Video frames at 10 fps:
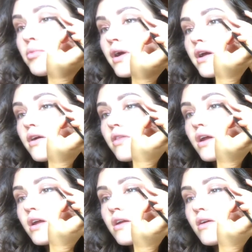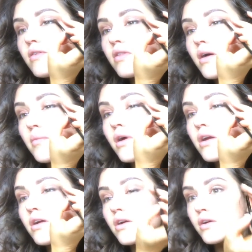prettier than it does in that
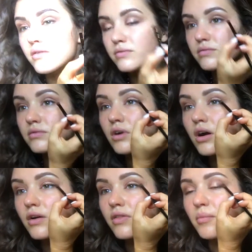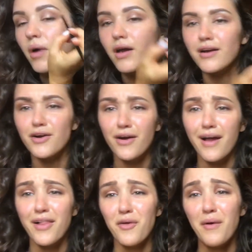monitor. Or the monitor.
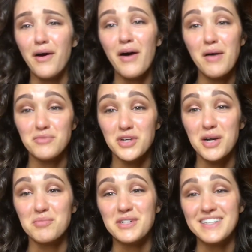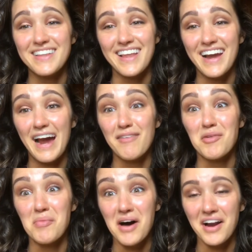LOL, I'm trying to pretend like I have
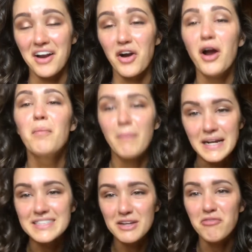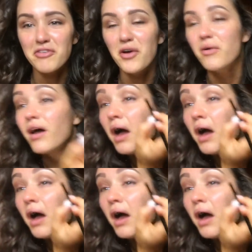a monitor. My cell phone.